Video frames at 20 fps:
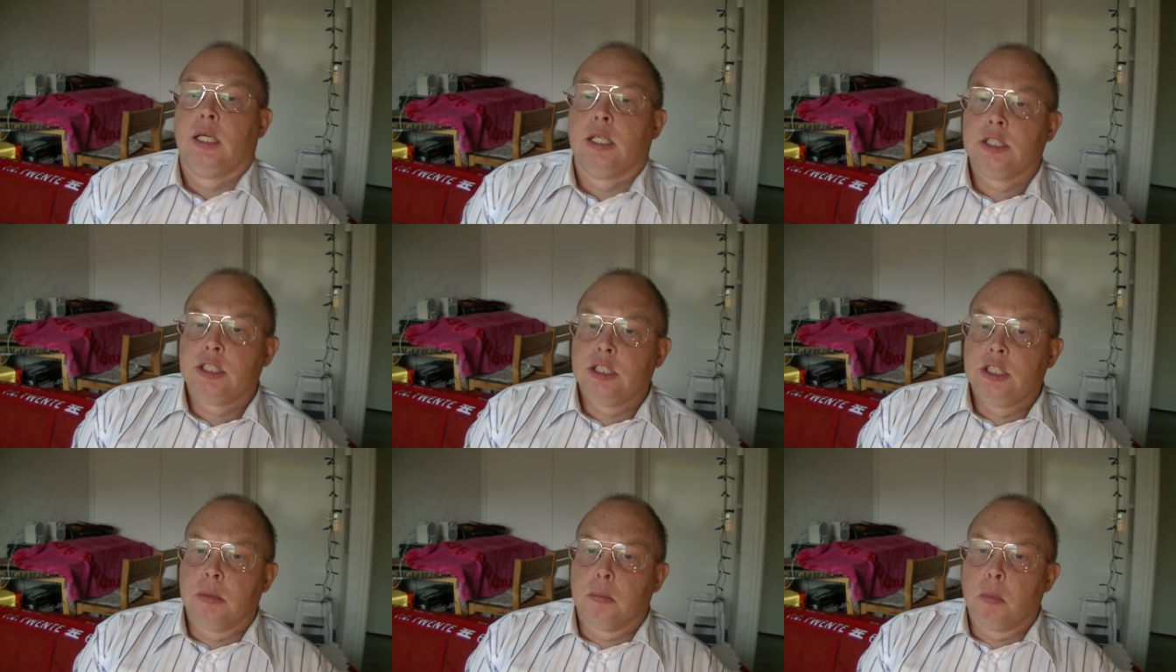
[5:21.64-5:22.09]

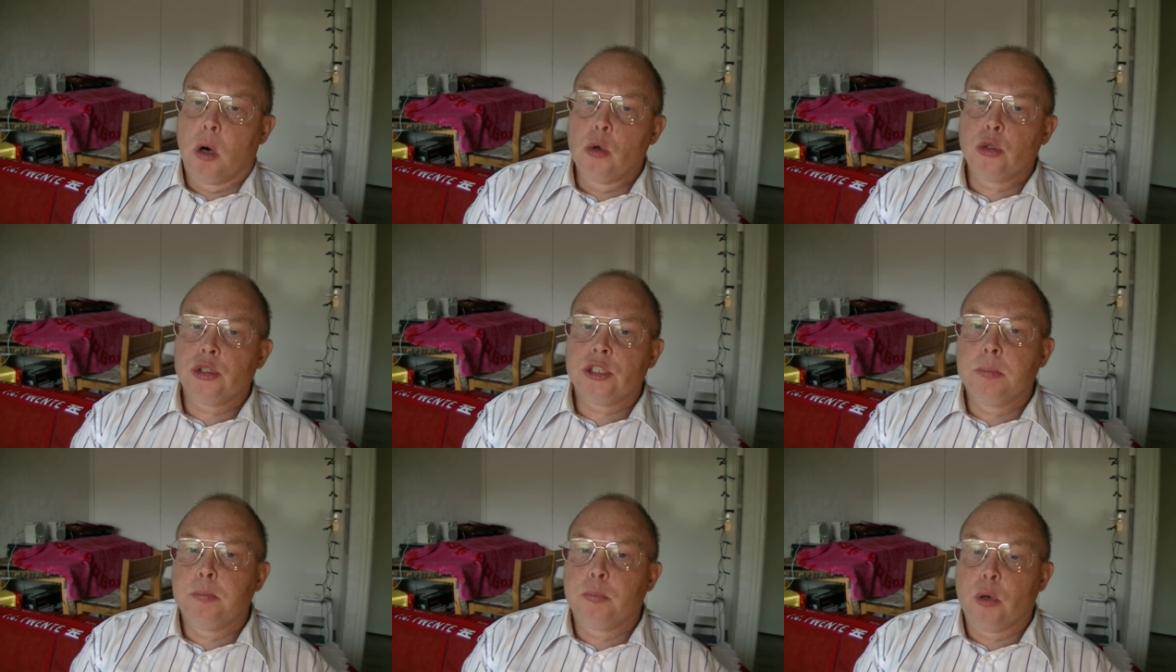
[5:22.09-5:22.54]
the
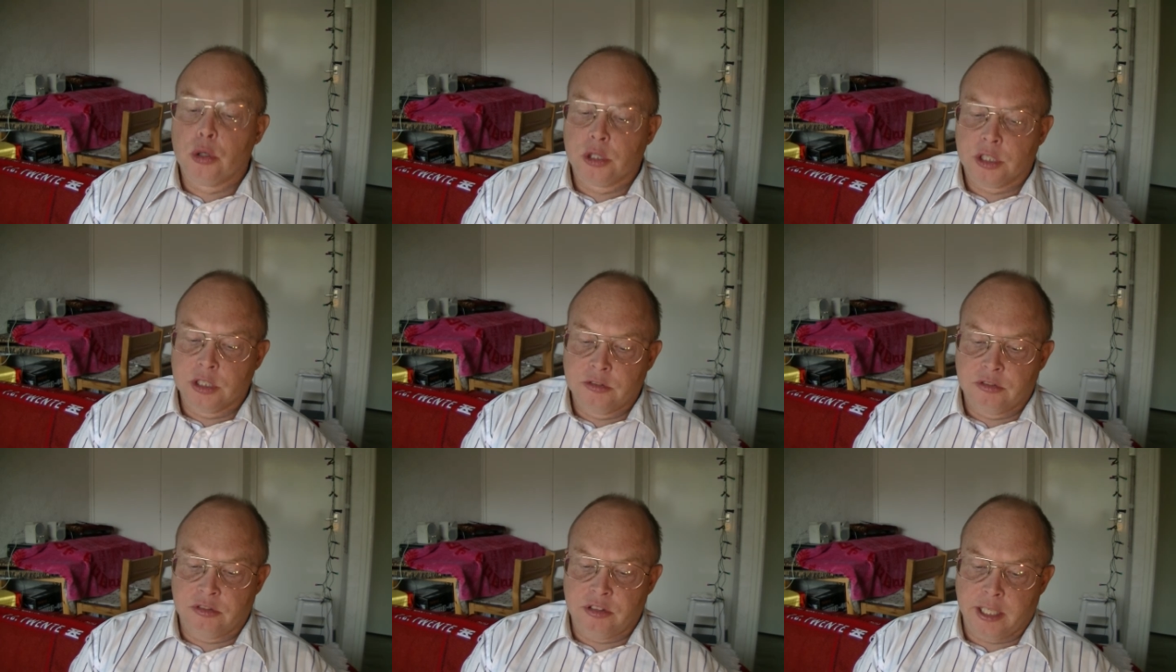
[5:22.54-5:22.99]
most
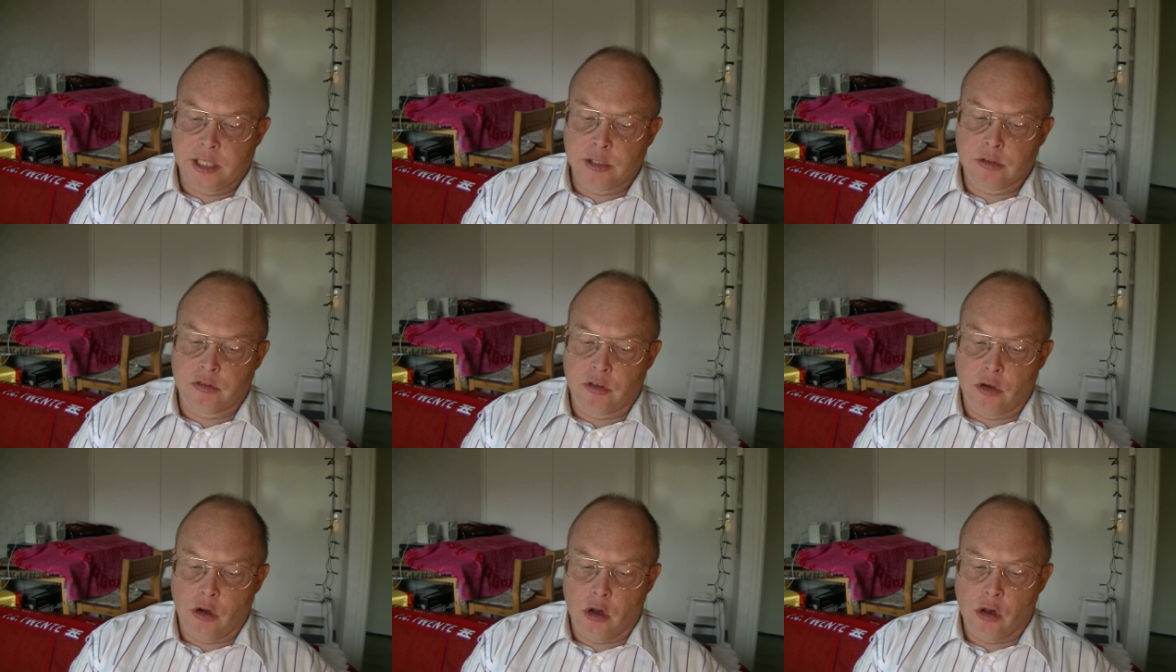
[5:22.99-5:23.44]
important fact
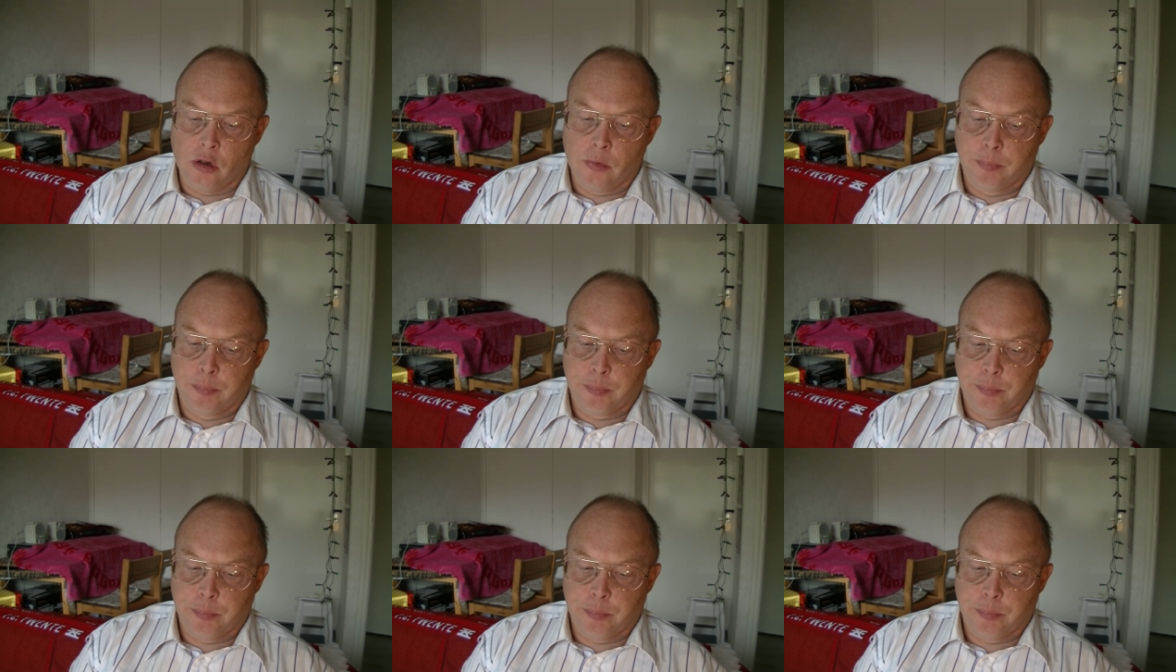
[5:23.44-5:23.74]
of all.